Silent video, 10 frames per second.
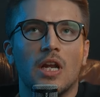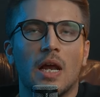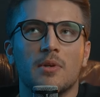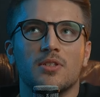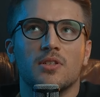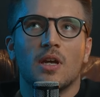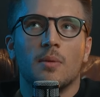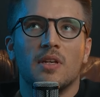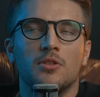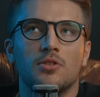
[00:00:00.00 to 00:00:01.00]
I'm ex- I'm
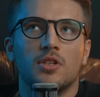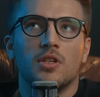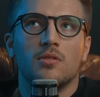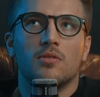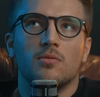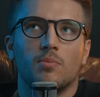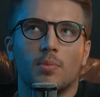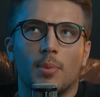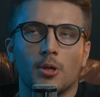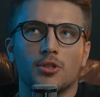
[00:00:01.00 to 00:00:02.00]
interested
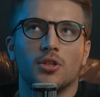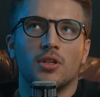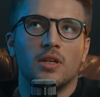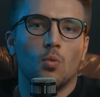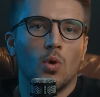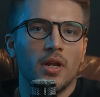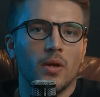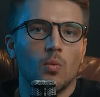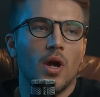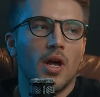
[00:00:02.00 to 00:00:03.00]
personally what it
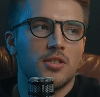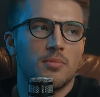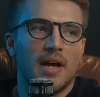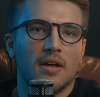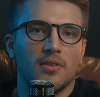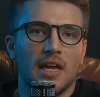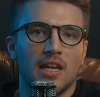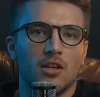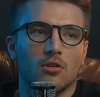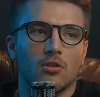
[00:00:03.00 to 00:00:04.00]
was about the
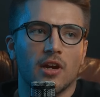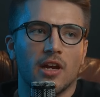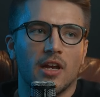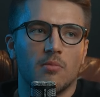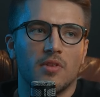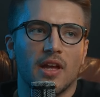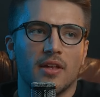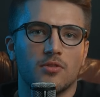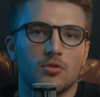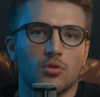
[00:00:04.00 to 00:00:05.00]
enneagram that
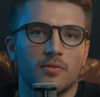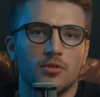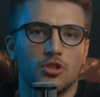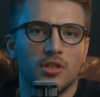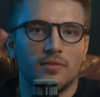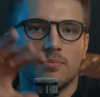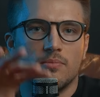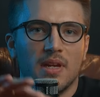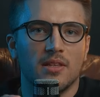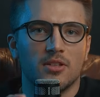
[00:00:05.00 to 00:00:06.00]
sort of shift
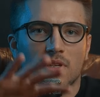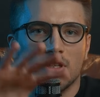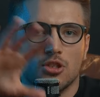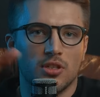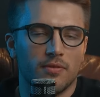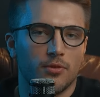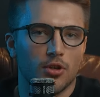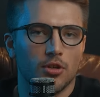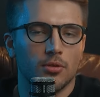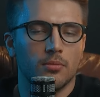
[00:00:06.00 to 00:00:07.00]
made this big shift for you.